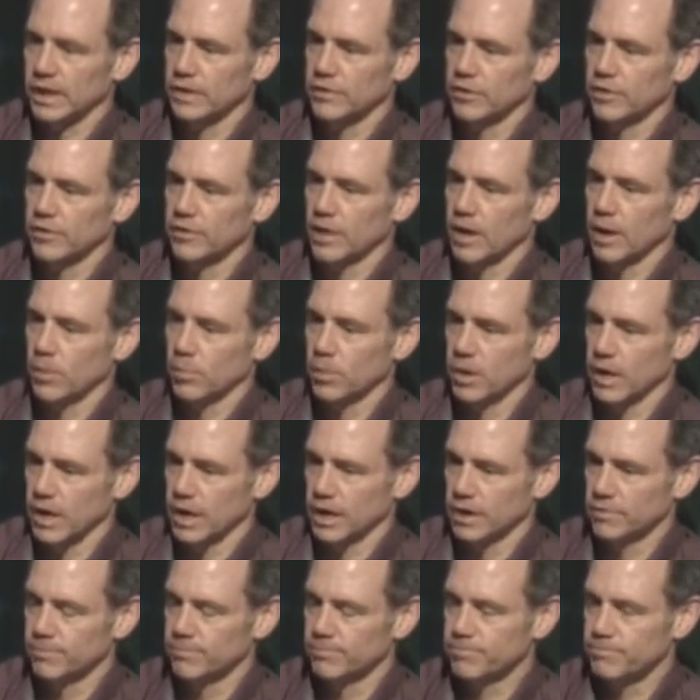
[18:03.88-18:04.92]
there in that
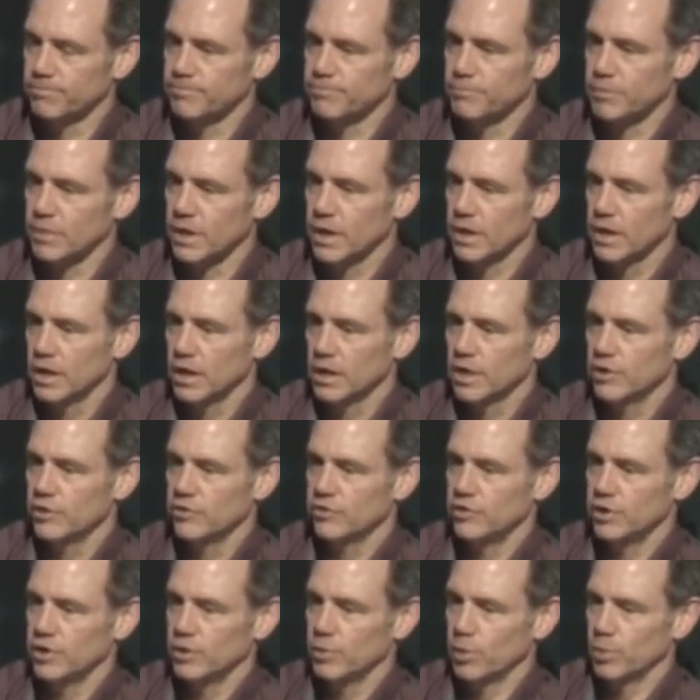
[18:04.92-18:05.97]
bed,
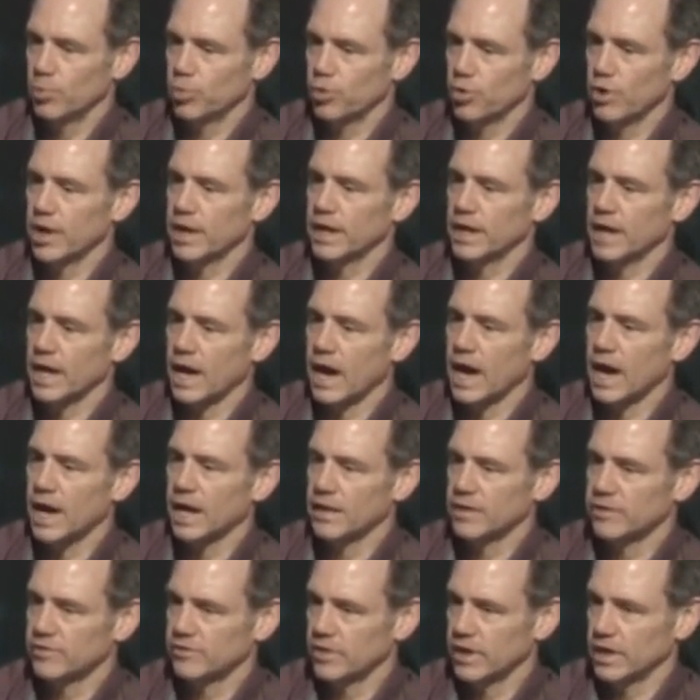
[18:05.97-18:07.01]
she would pray to
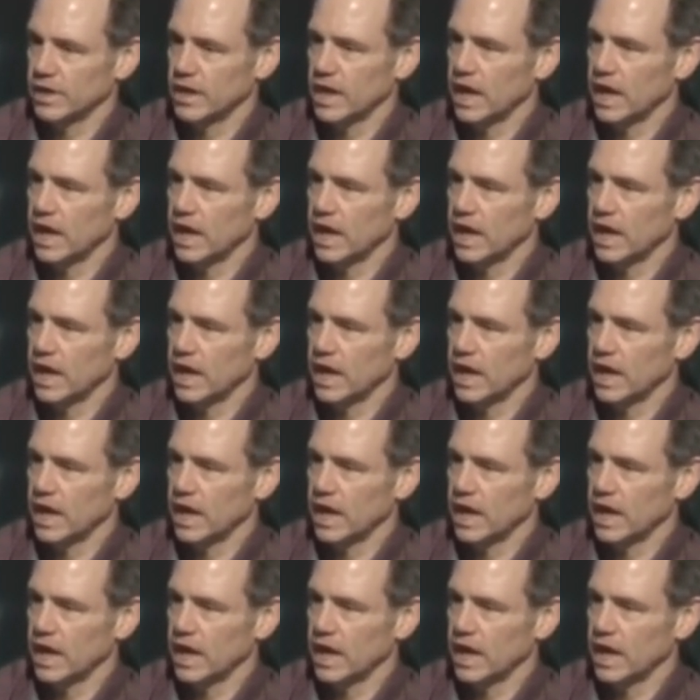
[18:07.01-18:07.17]
God and say,